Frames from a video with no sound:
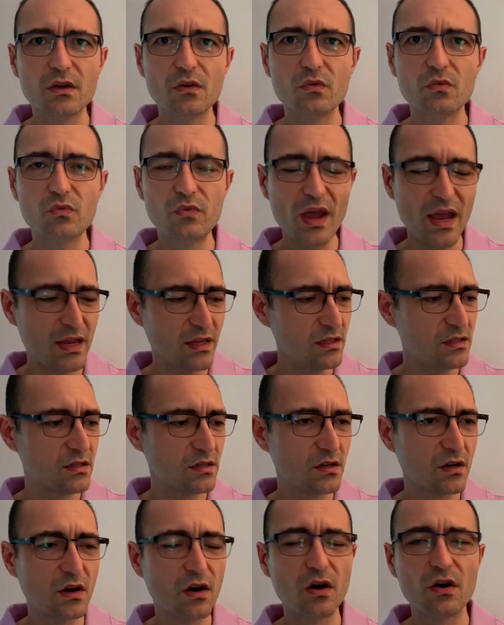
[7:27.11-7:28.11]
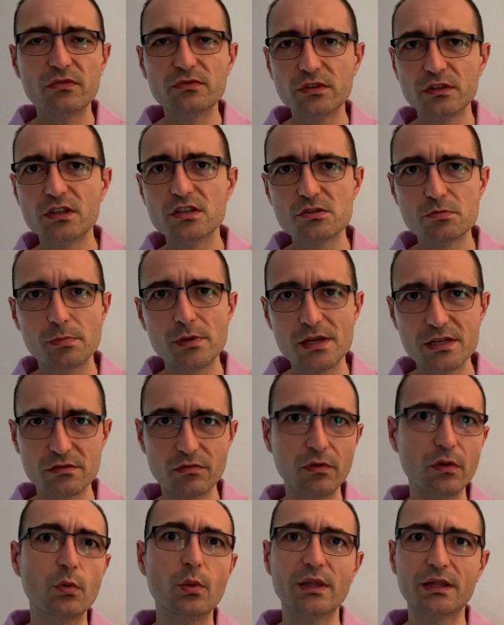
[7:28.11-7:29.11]
weight of the displaced
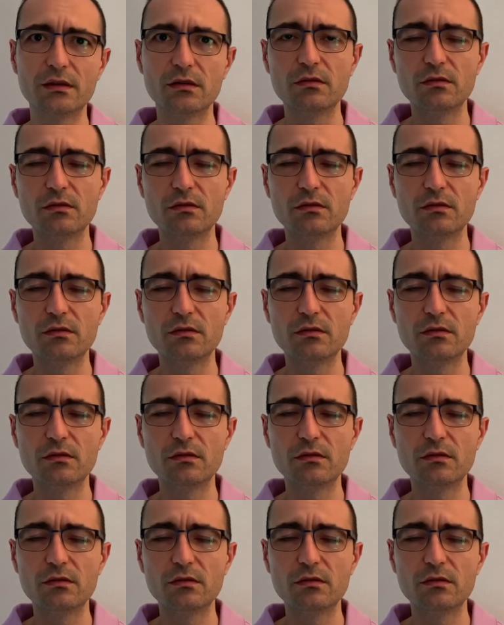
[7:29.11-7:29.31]
fluid,